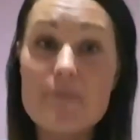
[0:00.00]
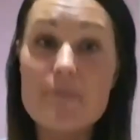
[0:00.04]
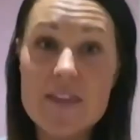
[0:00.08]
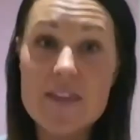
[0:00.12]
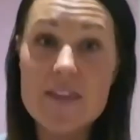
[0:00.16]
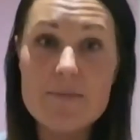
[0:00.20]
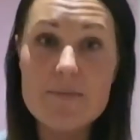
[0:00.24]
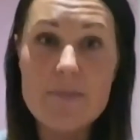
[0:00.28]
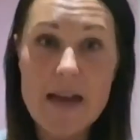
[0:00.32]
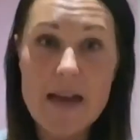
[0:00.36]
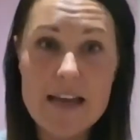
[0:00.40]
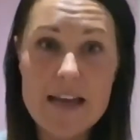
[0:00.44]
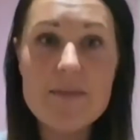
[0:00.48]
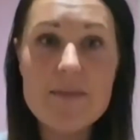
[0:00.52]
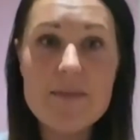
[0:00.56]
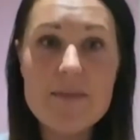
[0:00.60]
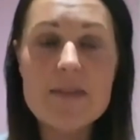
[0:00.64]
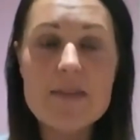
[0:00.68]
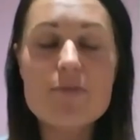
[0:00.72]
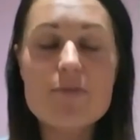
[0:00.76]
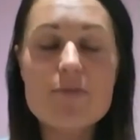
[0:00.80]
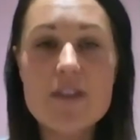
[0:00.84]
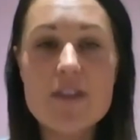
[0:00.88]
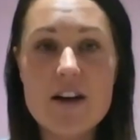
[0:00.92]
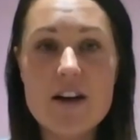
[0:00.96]
the main
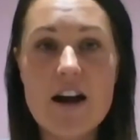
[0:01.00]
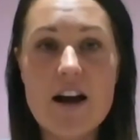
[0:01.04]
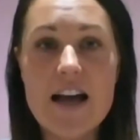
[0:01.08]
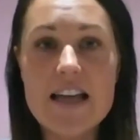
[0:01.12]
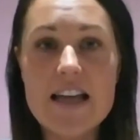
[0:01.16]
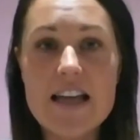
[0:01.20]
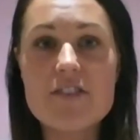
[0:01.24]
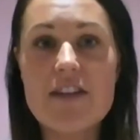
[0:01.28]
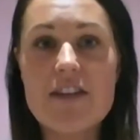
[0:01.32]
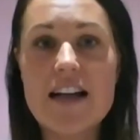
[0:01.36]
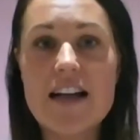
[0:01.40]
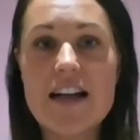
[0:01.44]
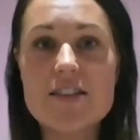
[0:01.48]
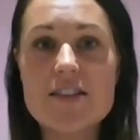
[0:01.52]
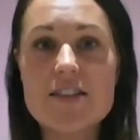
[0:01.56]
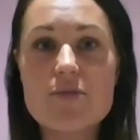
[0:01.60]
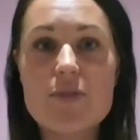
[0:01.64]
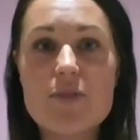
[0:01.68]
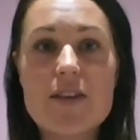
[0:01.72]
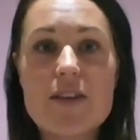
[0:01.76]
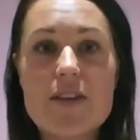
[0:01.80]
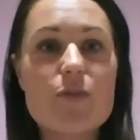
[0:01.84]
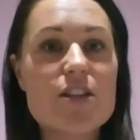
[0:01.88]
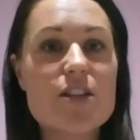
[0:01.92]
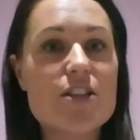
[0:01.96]
people that I interacted
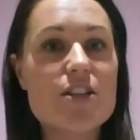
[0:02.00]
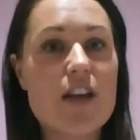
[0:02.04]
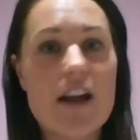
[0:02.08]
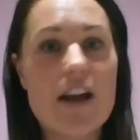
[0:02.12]
with, which,